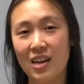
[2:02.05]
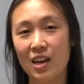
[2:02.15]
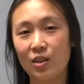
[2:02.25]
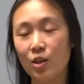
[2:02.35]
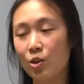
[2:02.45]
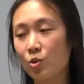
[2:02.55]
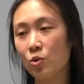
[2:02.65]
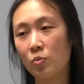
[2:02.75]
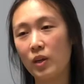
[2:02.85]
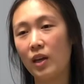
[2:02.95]
And those
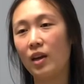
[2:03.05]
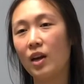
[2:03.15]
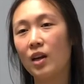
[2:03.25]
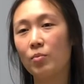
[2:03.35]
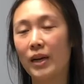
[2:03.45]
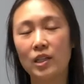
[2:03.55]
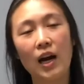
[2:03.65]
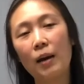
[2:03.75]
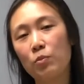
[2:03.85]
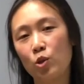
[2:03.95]
be my
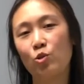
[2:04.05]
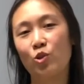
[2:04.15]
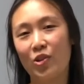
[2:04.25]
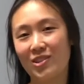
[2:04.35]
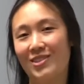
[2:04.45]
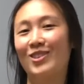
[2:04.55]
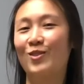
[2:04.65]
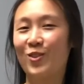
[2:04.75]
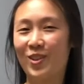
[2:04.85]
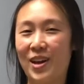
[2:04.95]
top two choices
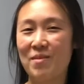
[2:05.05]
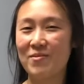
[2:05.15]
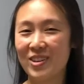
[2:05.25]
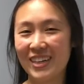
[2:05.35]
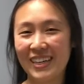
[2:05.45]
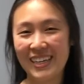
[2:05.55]
for lab work.